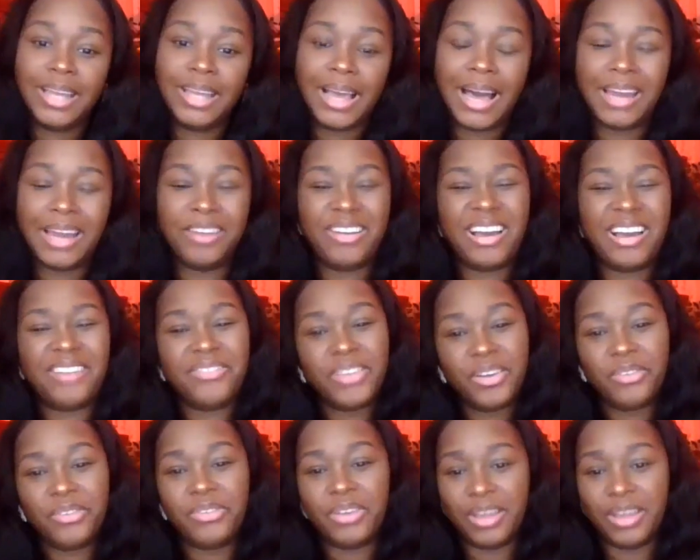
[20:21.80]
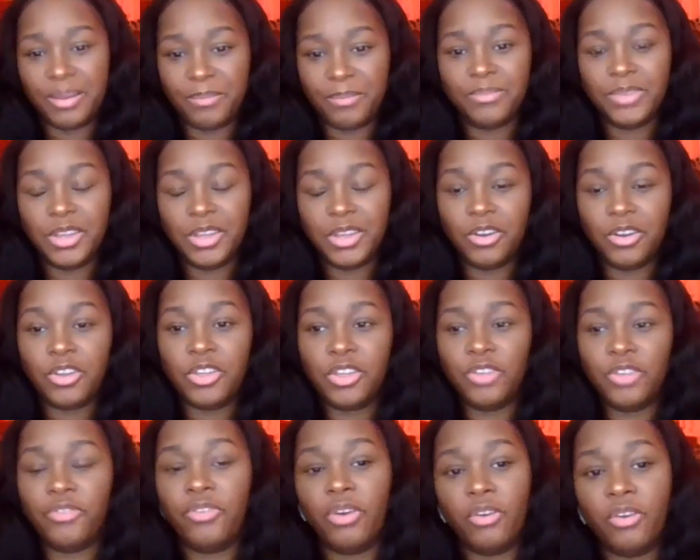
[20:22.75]
I don't know, I feel for him. You know,
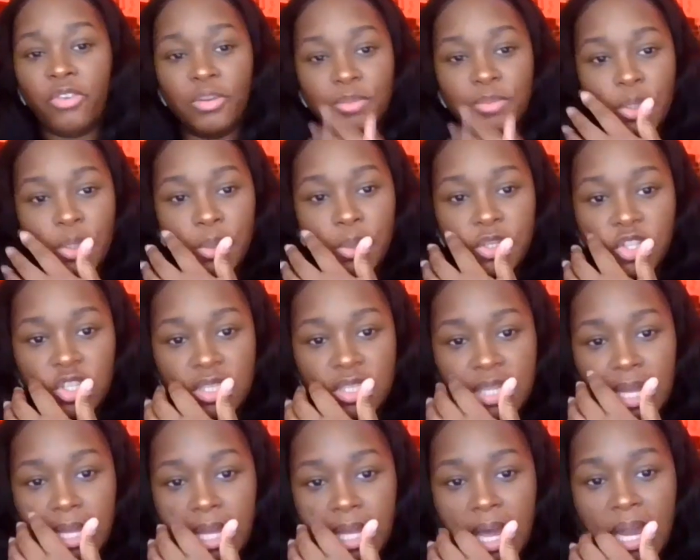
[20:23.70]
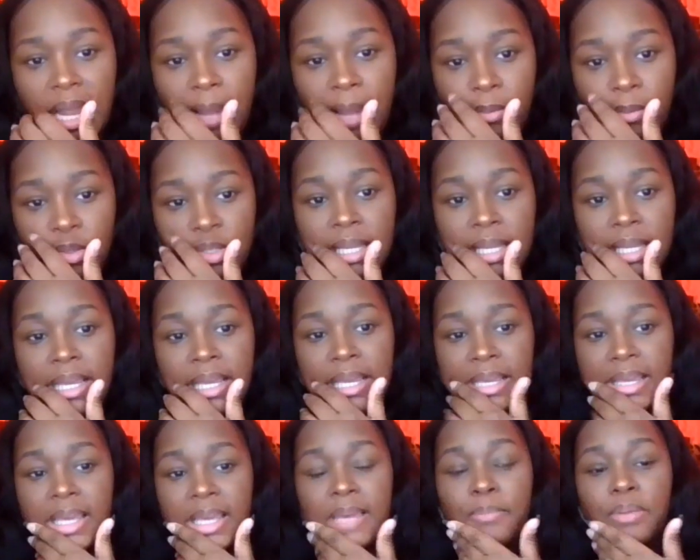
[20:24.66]
you feel for him. So it's just like kind of like you said,
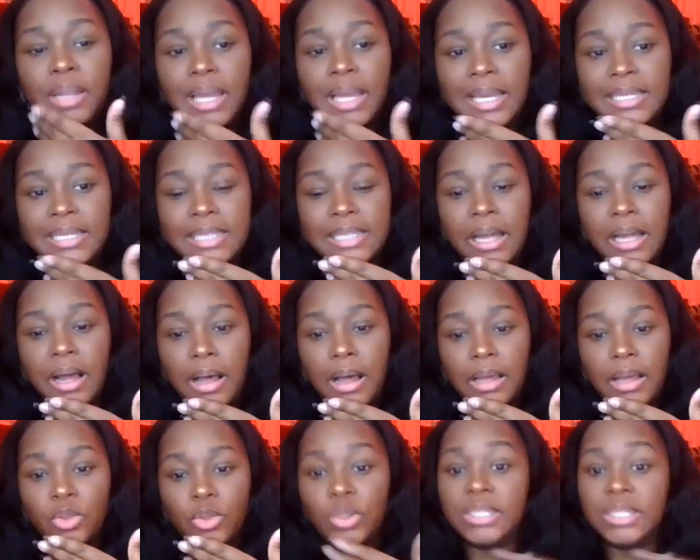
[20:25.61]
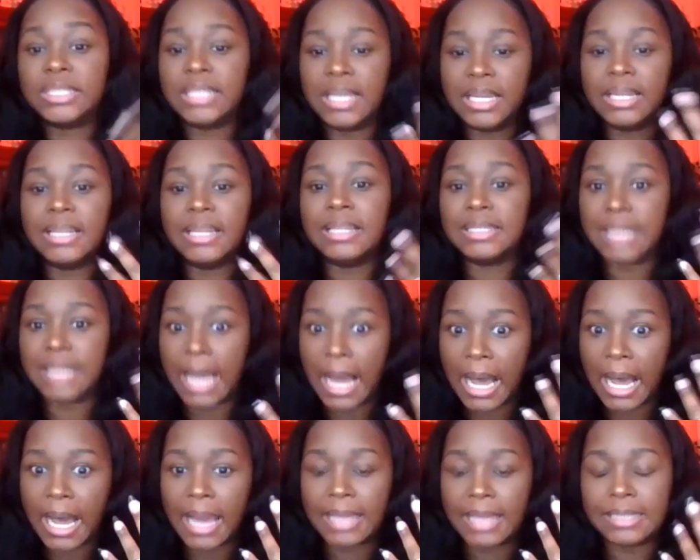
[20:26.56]
he plays. You could see it in his
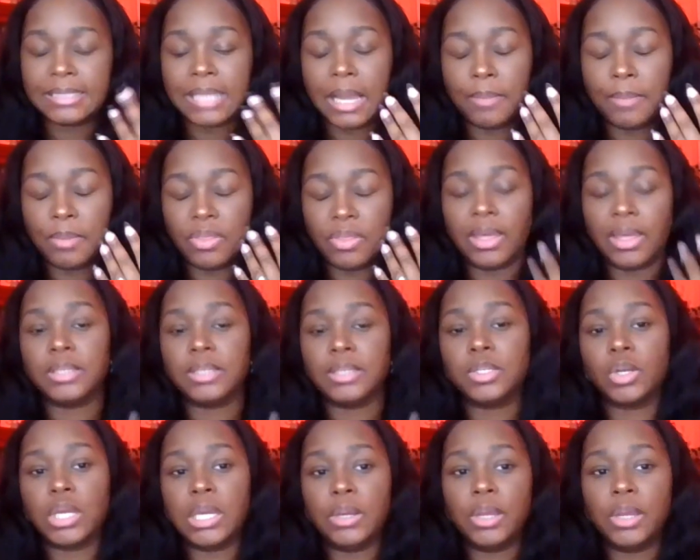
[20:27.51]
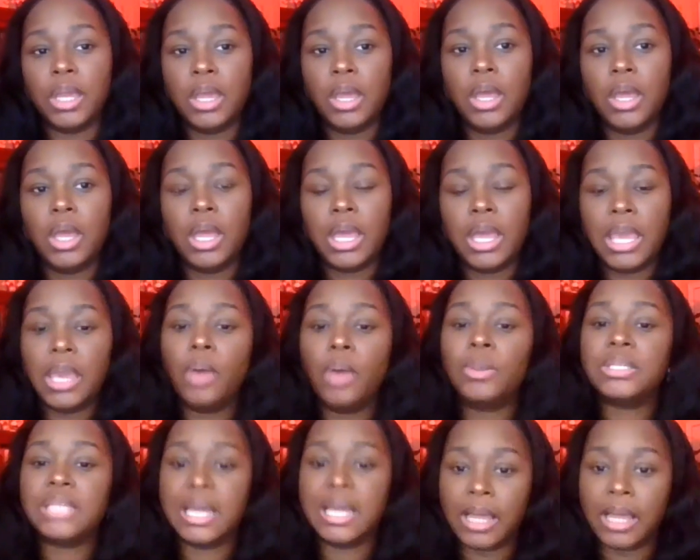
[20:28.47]
eyes, type of thing. So he
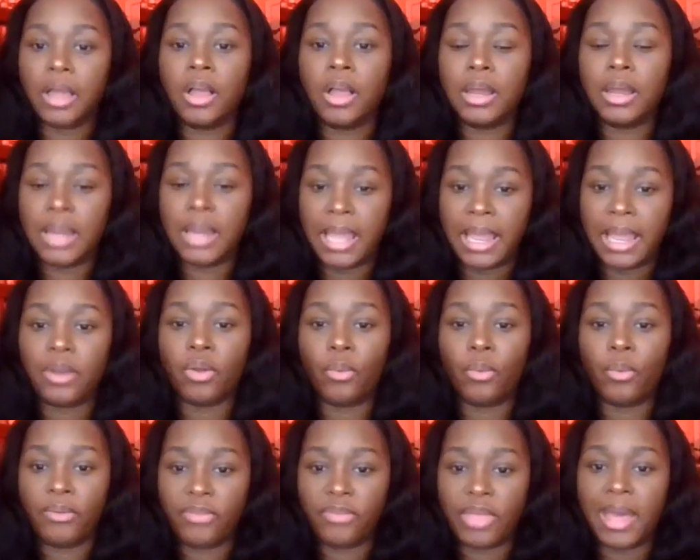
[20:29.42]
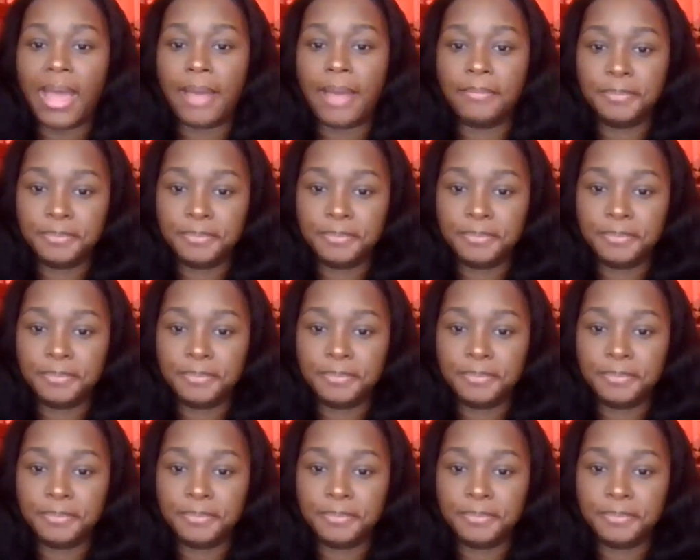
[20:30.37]
always had like a good handle with that.